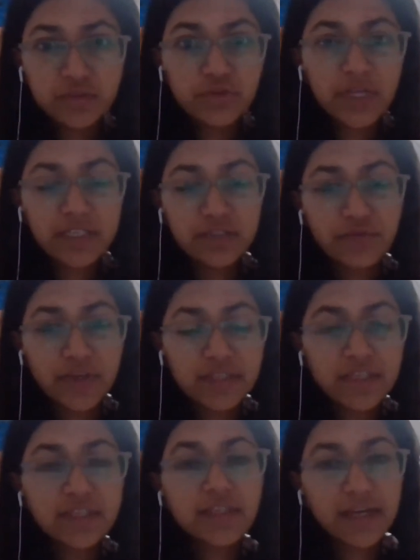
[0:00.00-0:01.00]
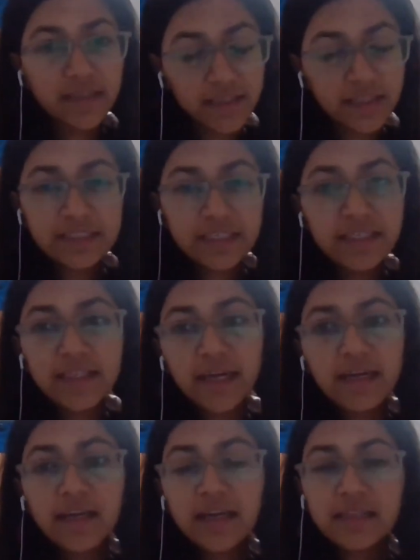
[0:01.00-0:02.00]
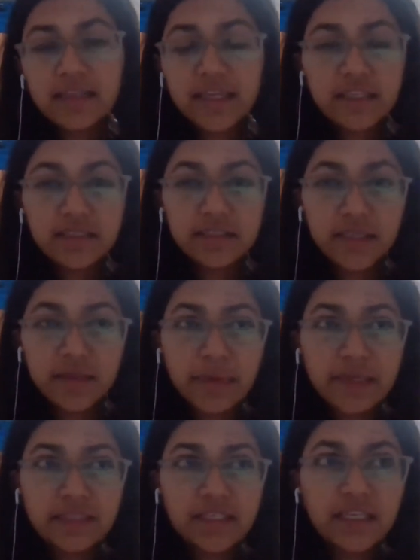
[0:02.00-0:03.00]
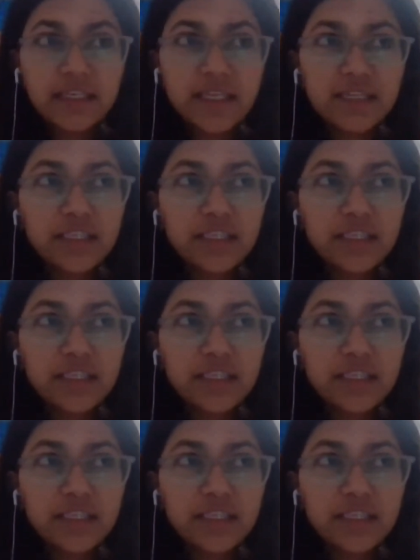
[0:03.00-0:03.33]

So that's one thing that they see, that they see majorly,